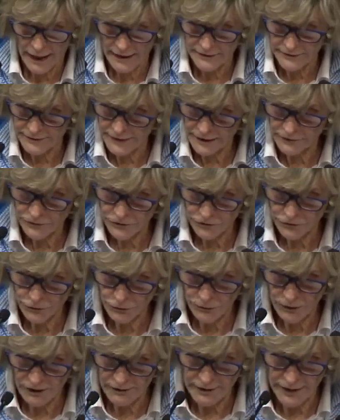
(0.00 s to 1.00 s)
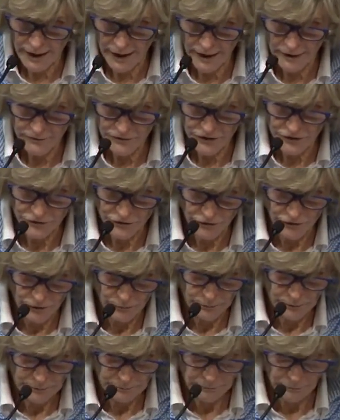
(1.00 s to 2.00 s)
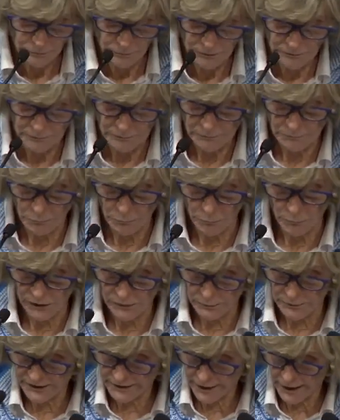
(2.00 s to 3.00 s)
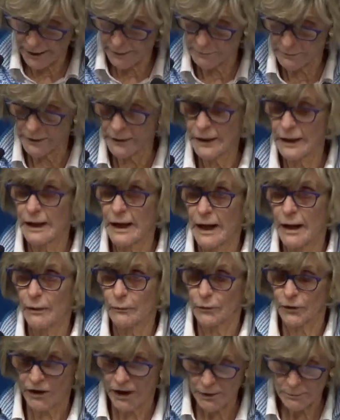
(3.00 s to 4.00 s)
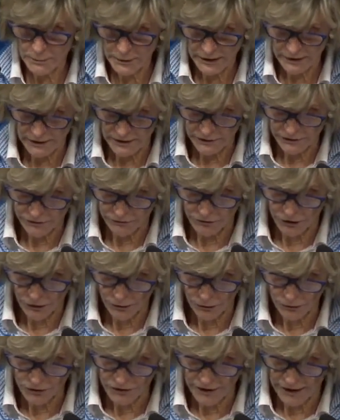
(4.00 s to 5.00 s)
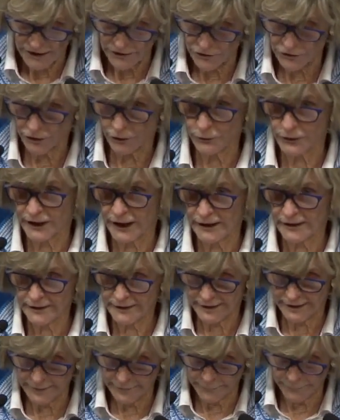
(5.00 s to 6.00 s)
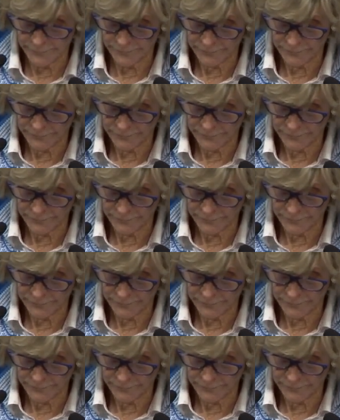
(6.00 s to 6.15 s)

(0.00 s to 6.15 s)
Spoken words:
Central to our lives and to the people we would become were our parents, Rose and Joe Kennedy.